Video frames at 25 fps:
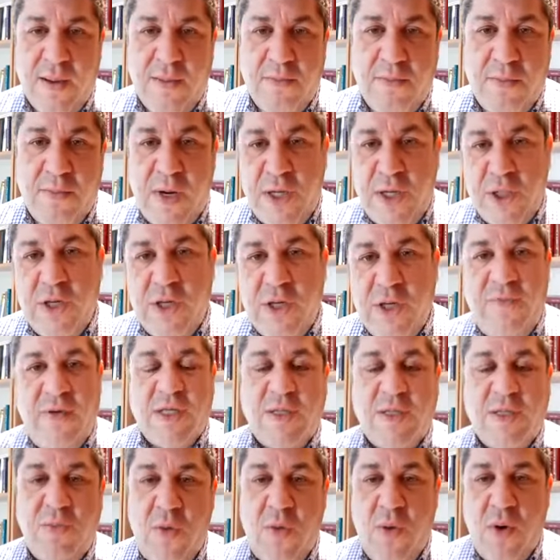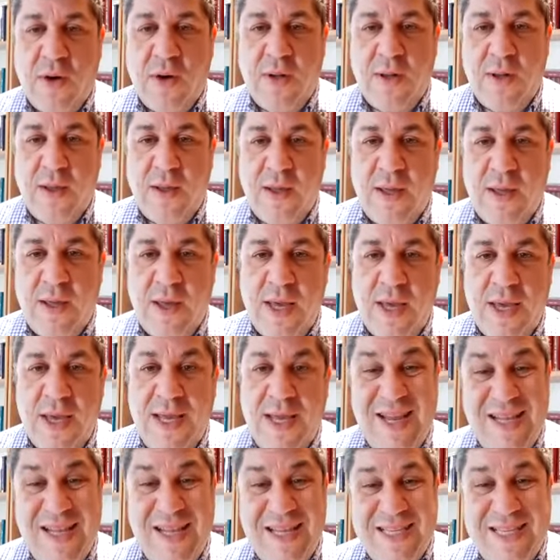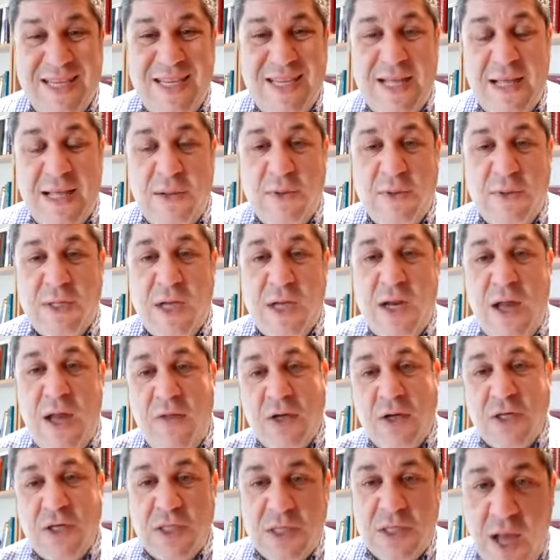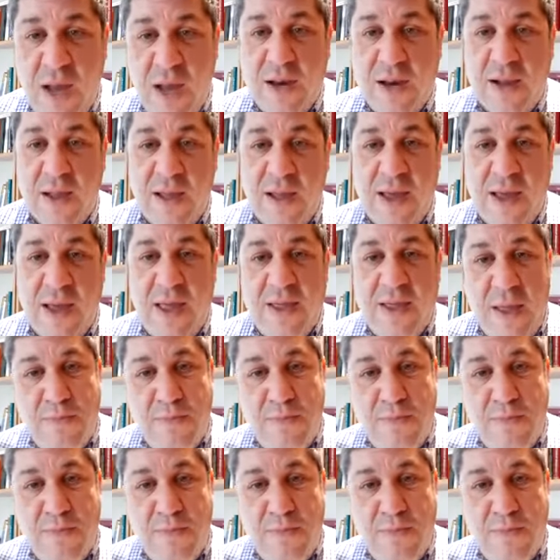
But he should have explored. He didn't see that there was another son that